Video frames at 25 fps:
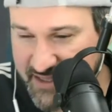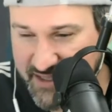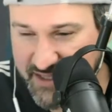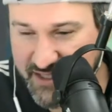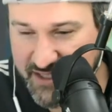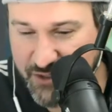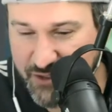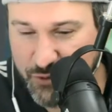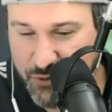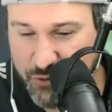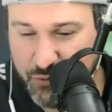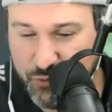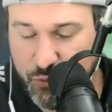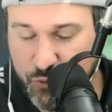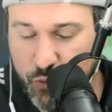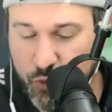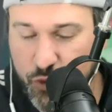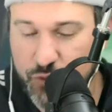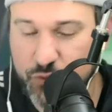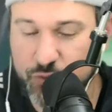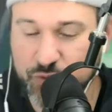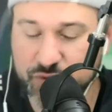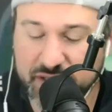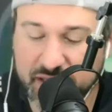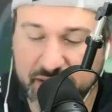right
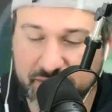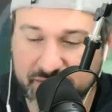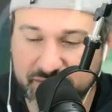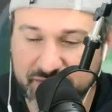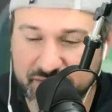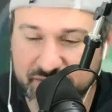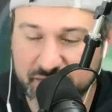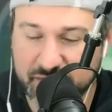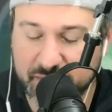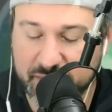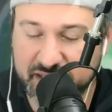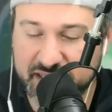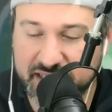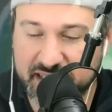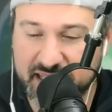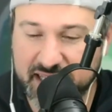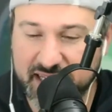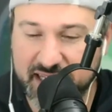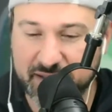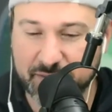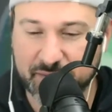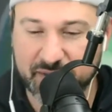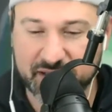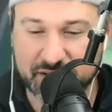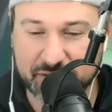work with them from the
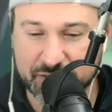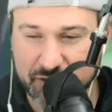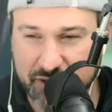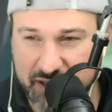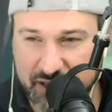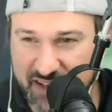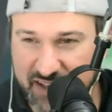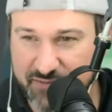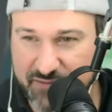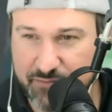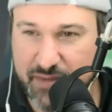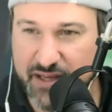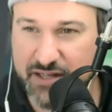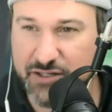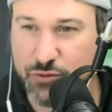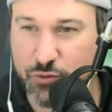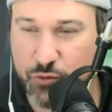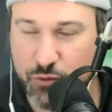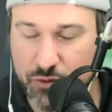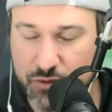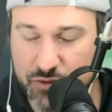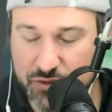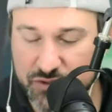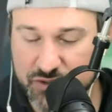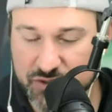beginning i mean they're going to have
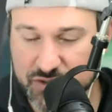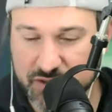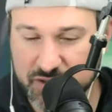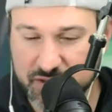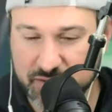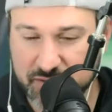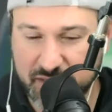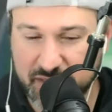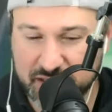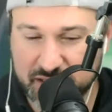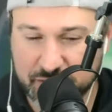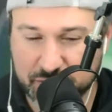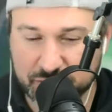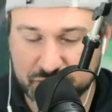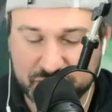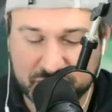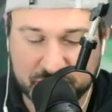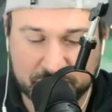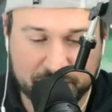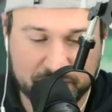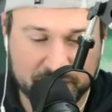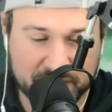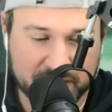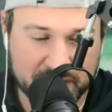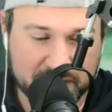mentors and mentorship
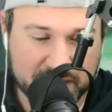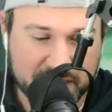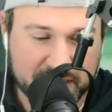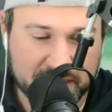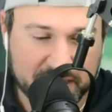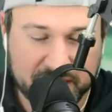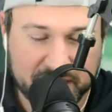right. and